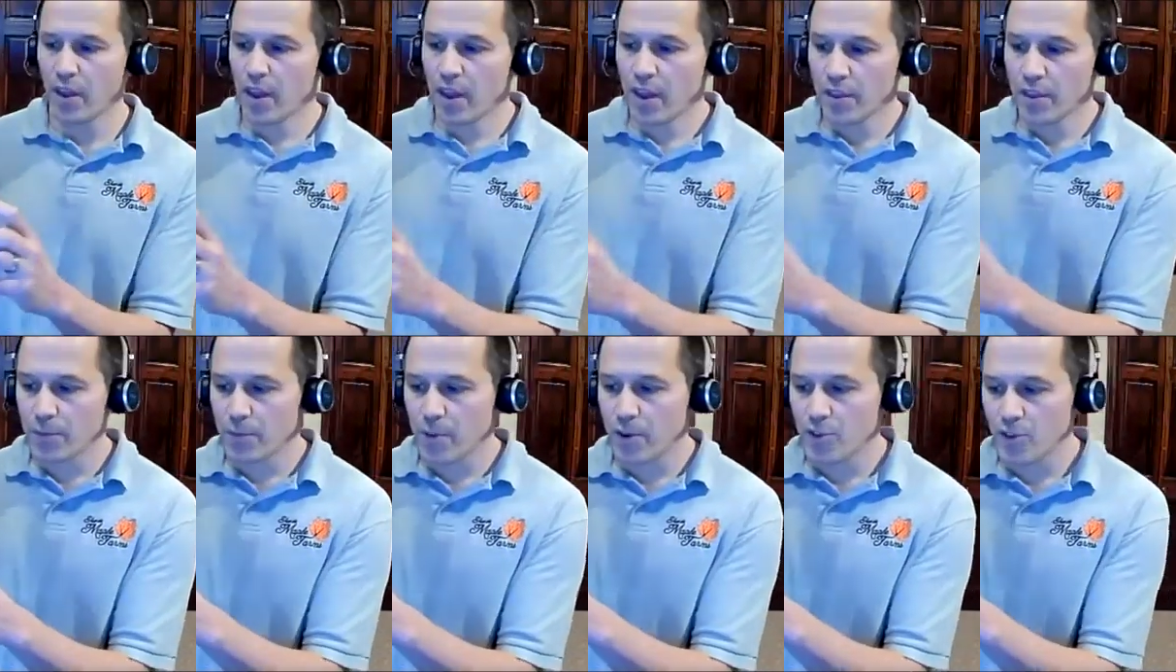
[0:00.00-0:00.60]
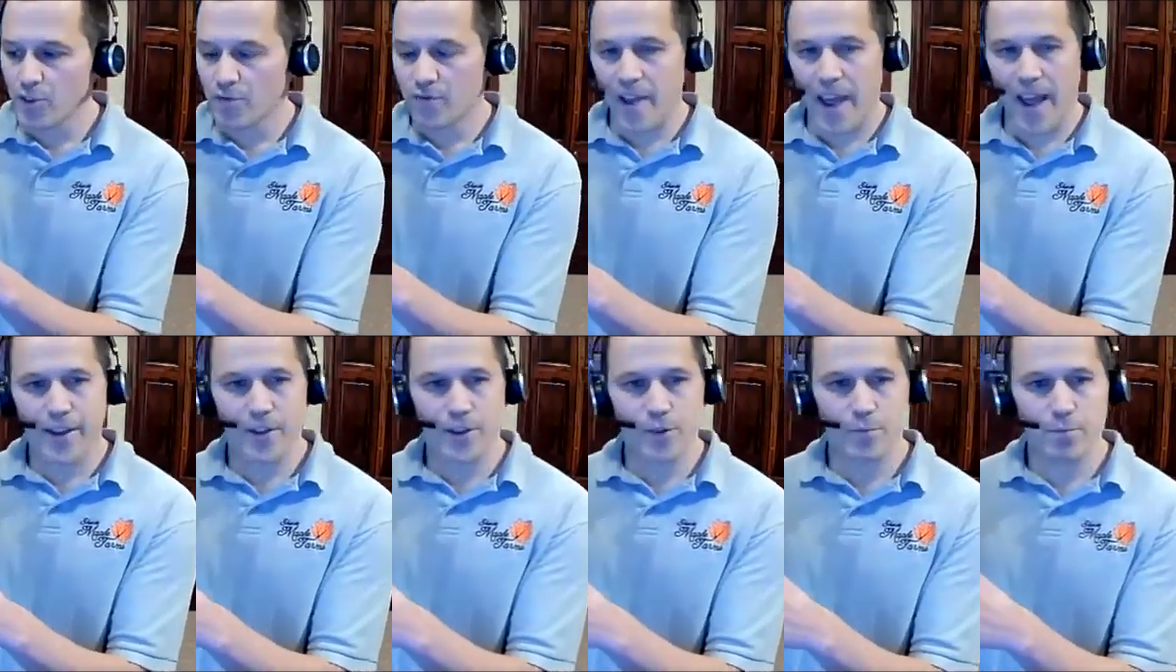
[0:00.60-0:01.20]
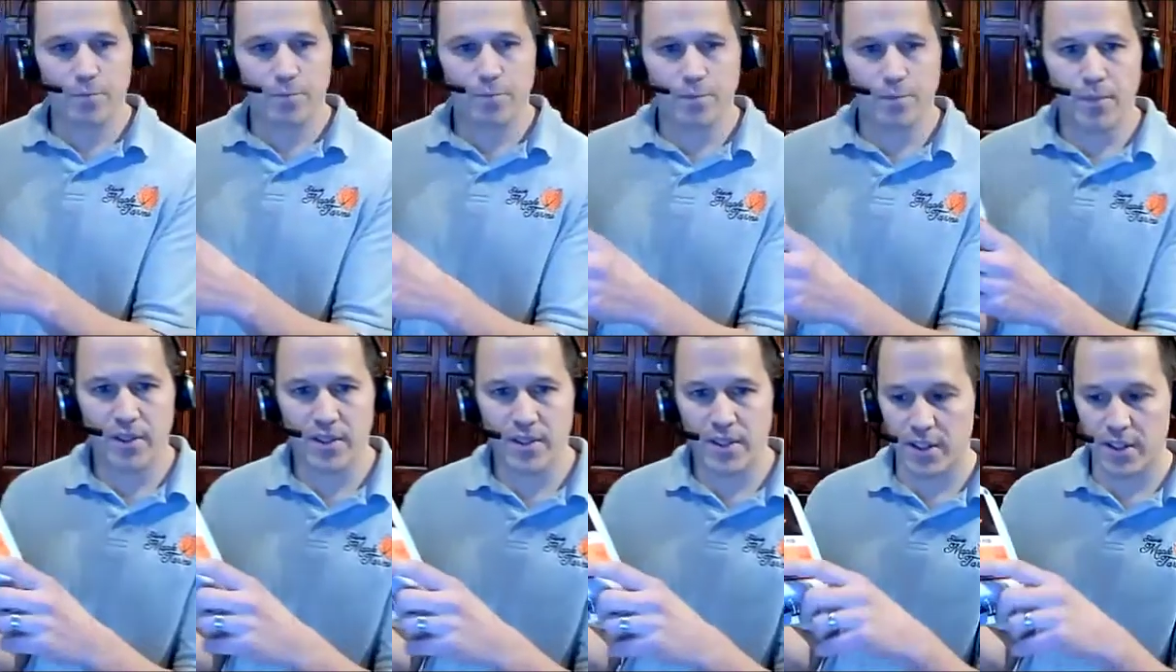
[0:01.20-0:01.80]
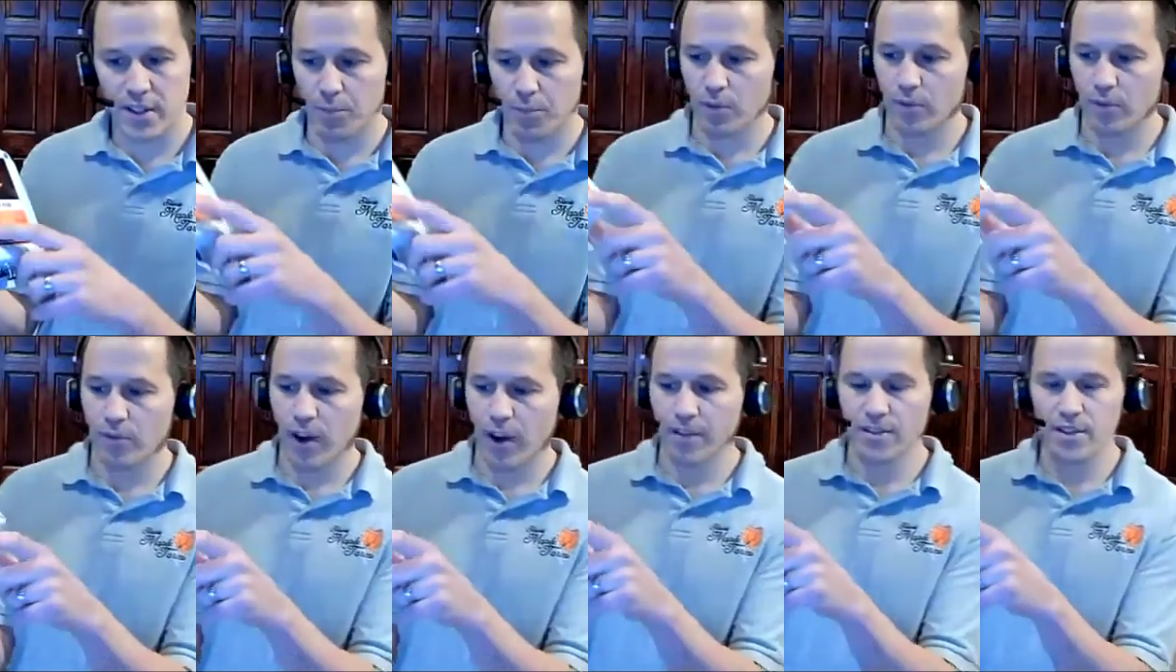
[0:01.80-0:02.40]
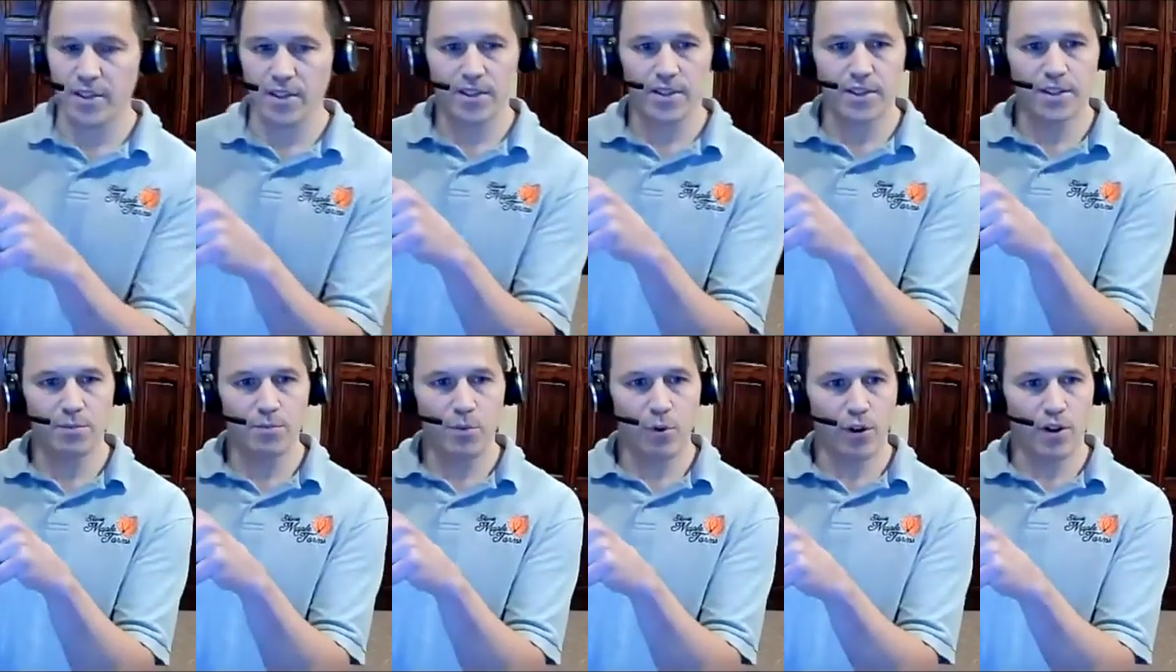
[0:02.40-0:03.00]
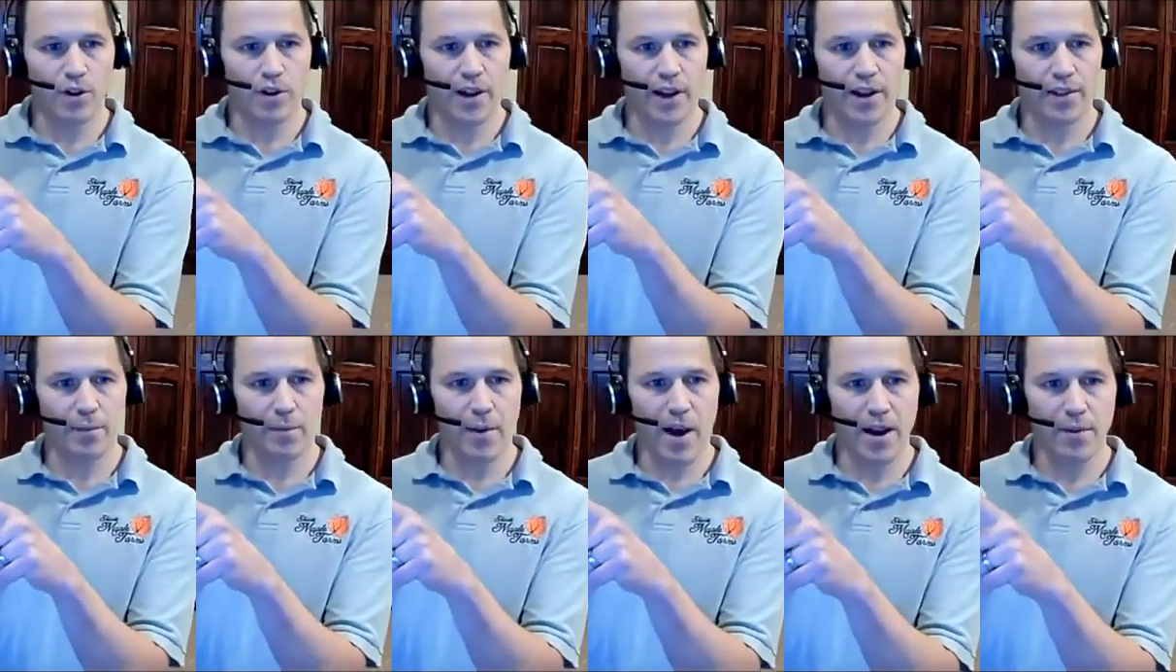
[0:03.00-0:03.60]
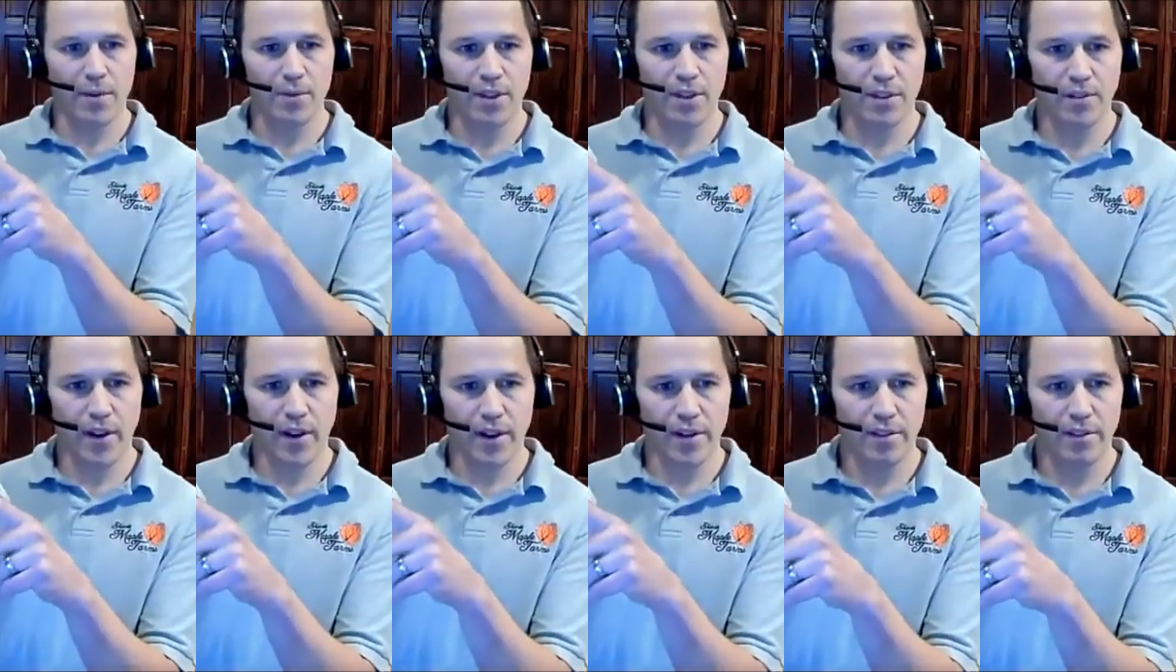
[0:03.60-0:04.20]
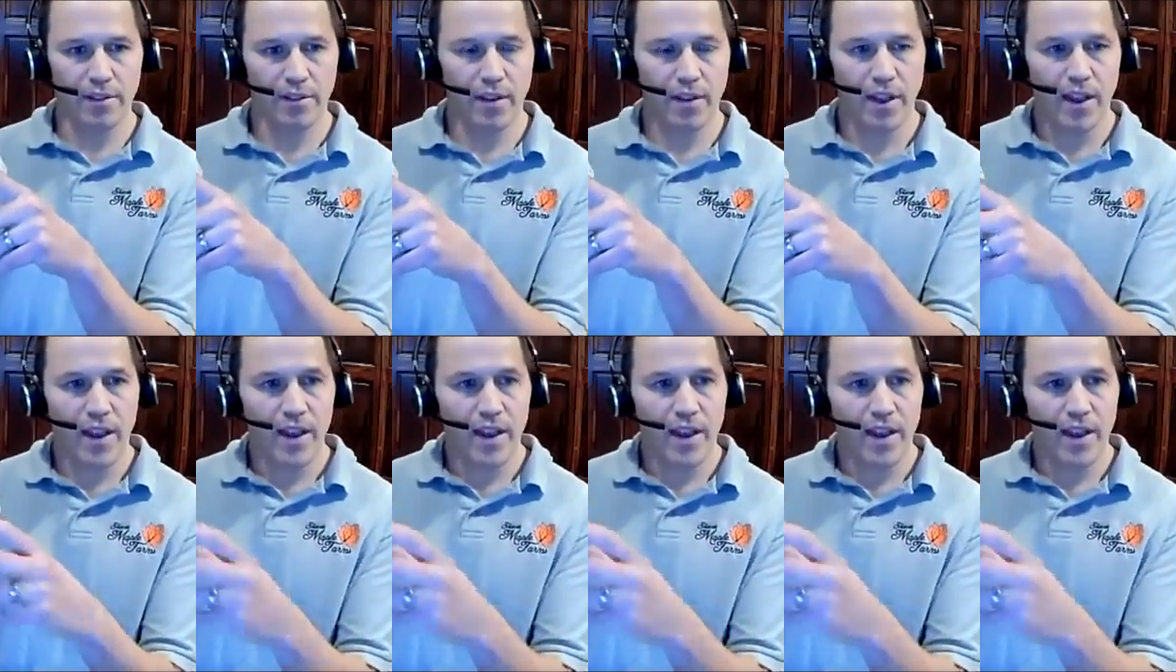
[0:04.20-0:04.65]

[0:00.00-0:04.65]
To measure vacuum, it's a simple 5/16 port on the bottom of the device.